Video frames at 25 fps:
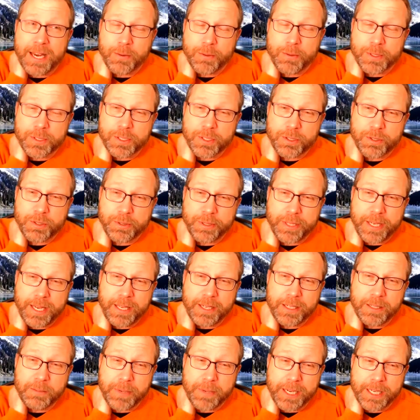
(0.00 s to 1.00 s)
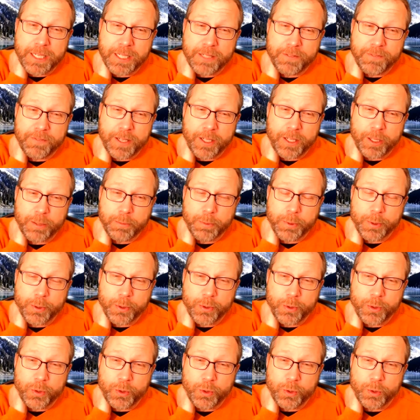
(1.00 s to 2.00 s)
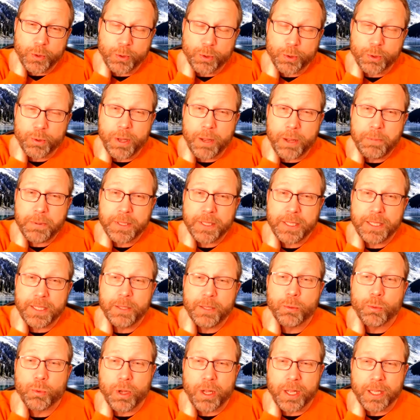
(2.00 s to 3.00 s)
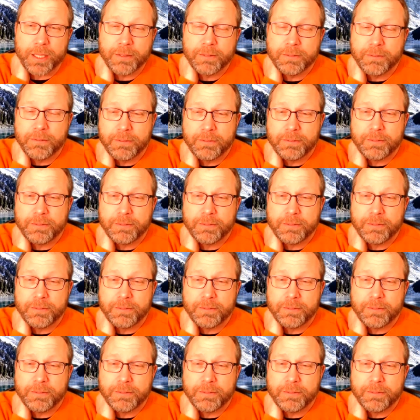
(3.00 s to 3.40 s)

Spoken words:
it was created by a developer who grew up in Iran